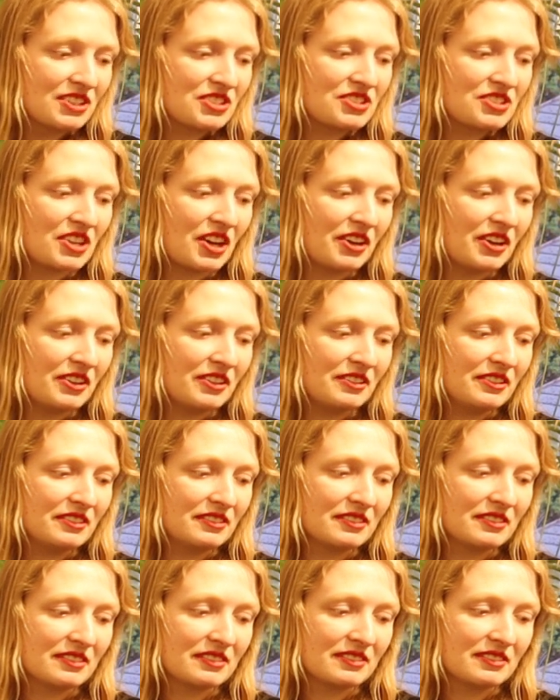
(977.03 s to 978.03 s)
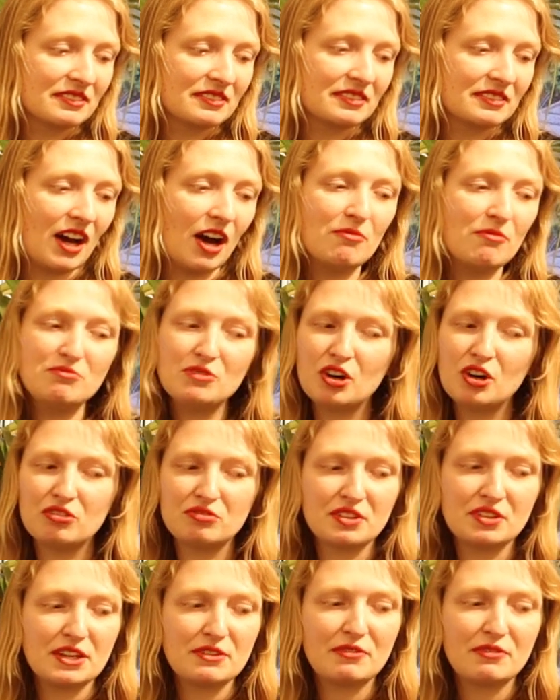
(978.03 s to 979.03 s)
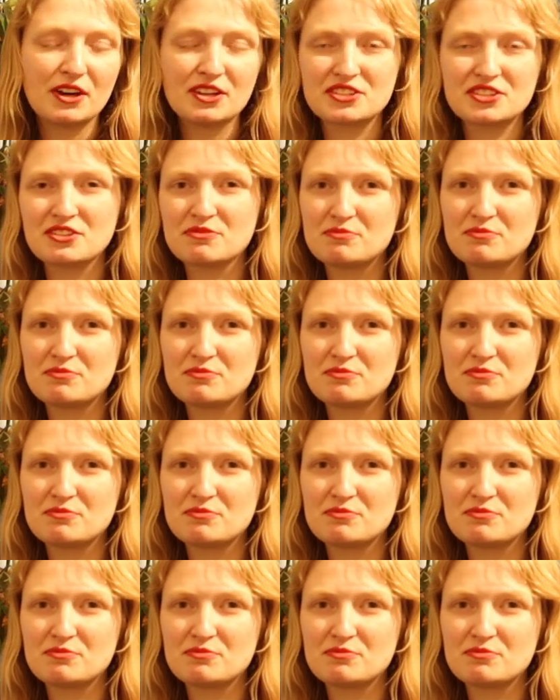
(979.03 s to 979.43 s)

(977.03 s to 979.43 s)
so I'm not really fussed